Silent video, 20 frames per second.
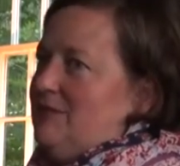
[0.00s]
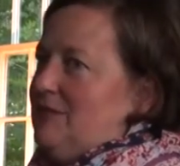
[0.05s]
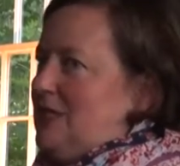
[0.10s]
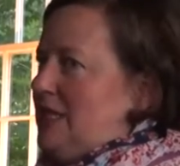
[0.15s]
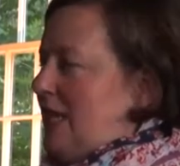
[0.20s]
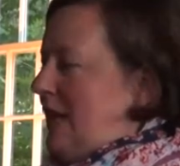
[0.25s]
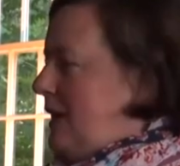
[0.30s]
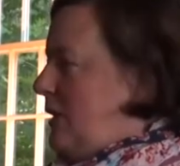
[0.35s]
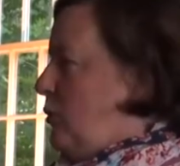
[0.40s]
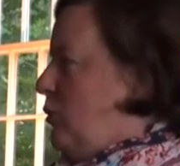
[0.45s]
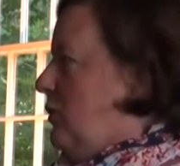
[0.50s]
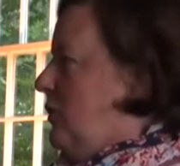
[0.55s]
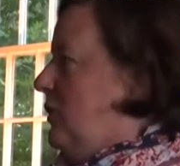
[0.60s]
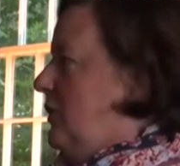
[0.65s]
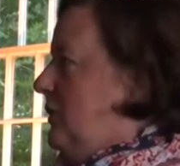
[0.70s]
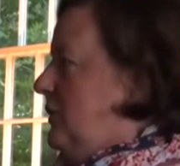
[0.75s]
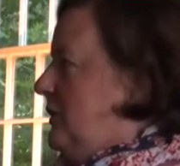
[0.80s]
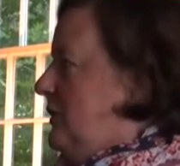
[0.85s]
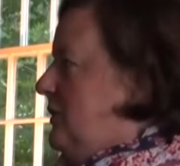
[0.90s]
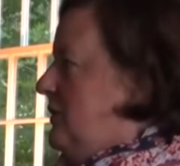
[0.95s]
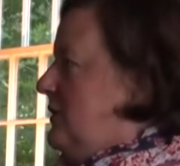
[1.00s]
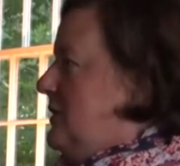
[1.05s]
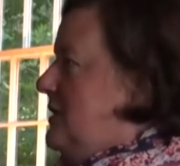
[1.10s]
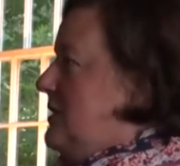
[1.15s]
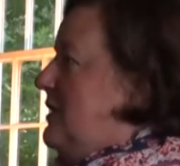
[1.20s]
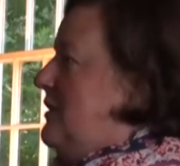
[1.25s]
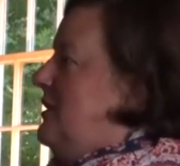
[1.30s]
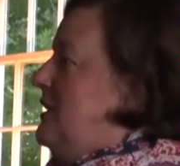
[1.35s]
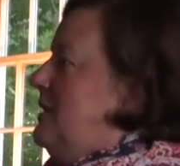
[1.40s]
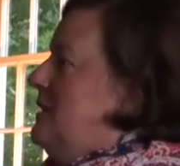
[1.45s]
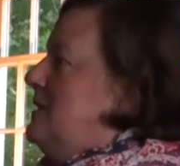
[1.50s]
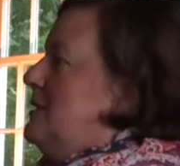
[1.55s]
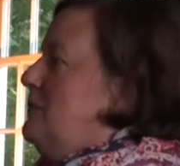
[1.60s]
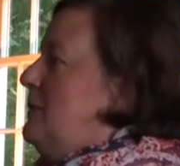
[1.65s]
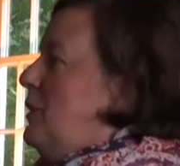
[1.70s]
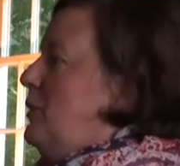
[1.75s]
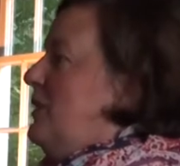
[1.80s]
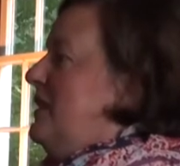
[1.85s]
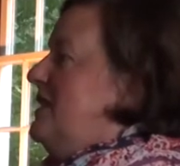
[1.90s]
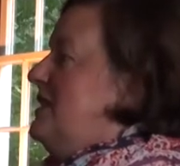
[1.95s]
tech world who started this
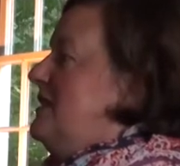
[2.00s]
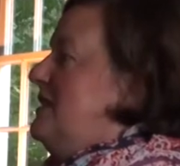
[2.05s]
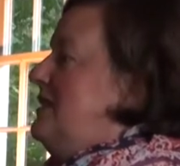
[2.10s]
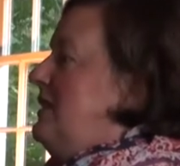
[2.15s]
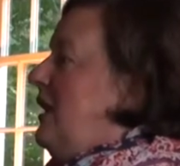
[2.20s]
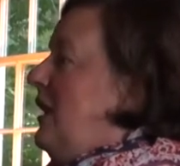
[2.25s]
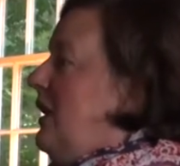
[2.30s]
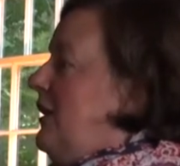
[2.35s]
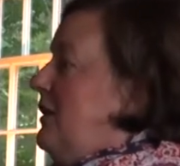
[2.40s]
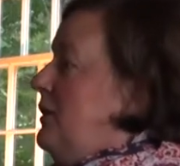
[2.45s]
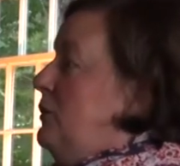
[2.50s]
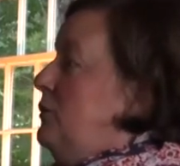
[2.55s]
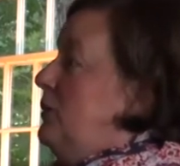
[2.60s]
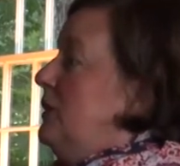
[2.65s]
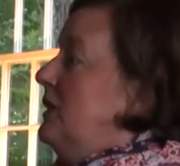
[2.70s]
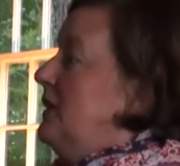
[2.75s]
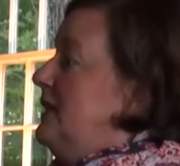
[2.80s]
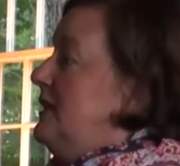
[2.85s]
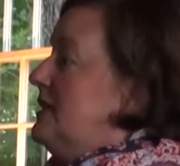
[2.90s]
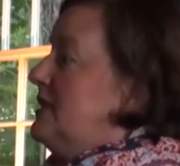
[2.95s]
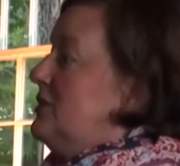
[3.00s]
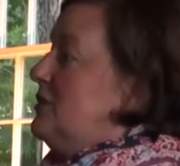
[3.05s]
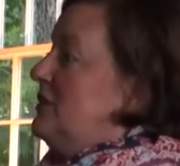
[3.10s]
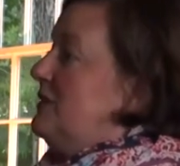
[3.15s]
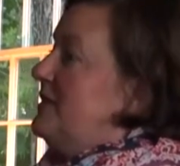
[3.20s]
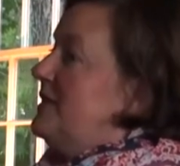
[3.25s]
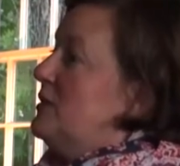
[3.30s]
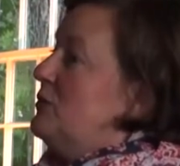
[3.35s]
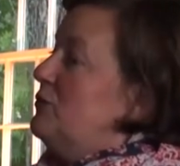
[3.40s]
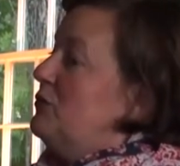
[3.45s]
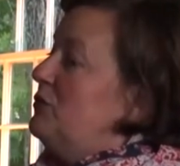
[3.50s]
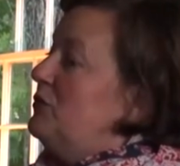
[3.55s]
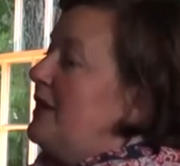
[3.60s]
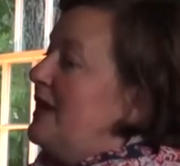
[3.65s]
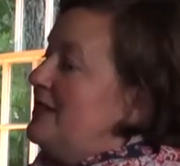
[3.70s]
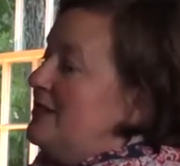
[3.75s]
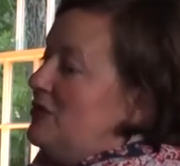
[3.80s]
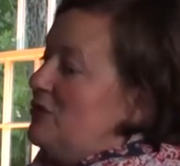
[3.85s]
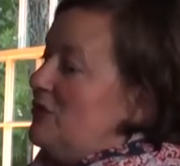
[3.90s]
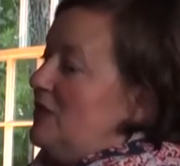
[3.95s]
mill with his daughter really to service
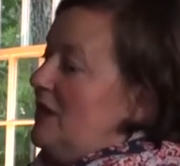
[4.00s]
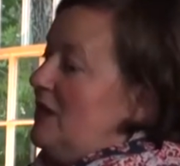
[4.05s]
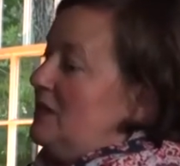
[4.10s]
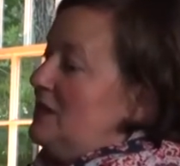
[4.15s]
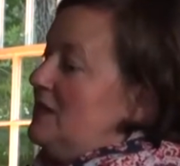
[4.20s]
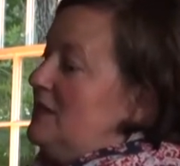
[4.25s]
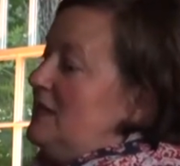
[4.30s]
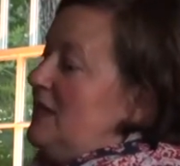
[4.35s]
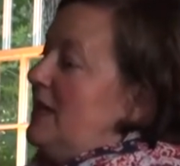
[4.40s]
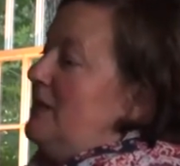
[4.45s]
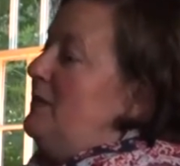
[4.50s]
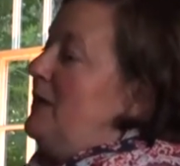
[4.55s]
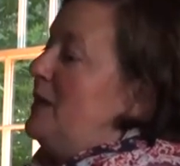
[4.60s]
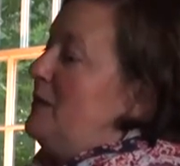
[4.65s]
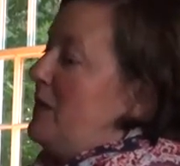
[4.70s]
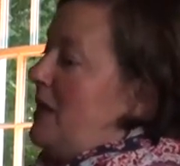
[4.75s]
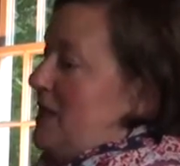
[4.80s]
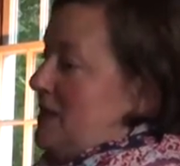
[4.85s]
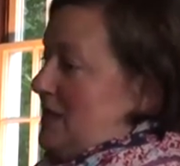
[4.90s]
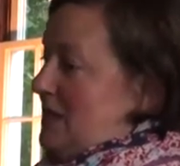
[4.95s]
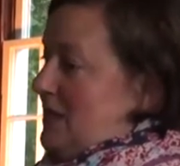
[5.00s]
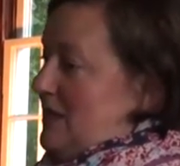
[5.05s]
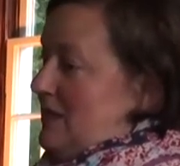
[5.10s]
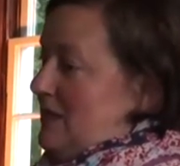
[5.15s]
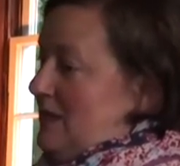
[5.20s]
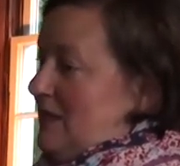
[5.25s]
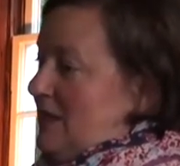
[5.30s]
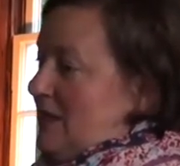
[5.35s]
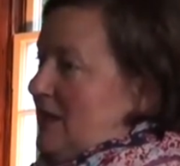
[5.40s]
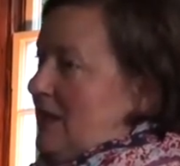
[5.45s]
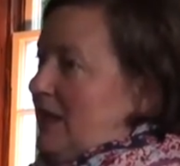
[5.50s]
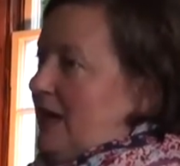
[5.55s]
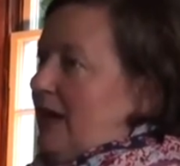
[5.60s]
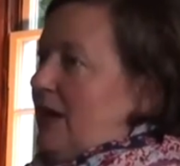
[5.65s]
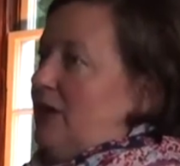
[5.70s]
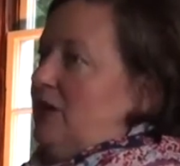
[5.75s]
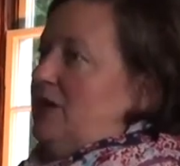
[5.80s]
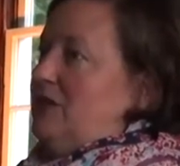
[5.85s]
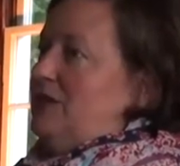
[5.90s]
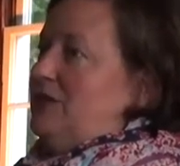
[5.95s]
restaurants and make pasta
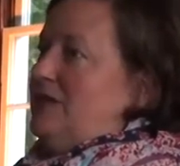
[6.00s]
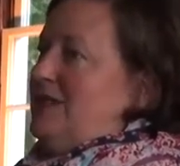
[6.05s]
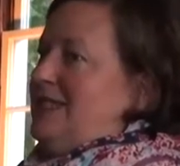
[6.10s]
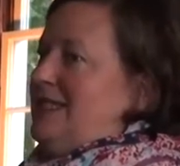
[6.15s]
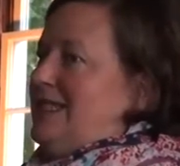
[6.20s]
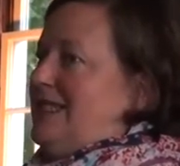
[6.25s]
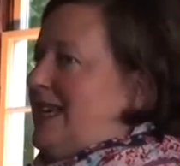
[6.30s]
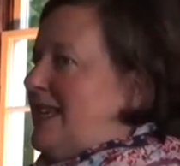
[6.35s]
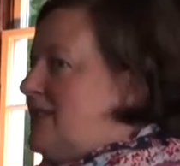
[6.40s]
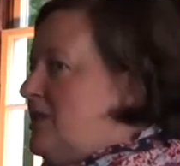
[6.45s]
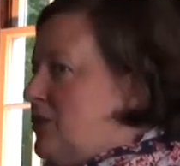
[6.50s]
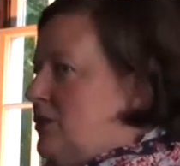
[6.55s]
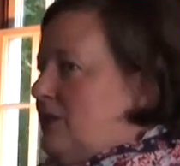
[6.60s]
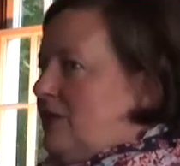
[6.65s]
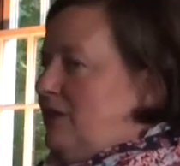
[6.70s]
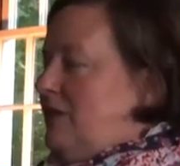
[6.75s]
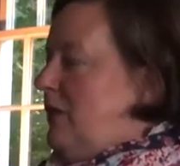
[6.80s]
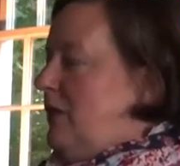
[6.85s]
out of desert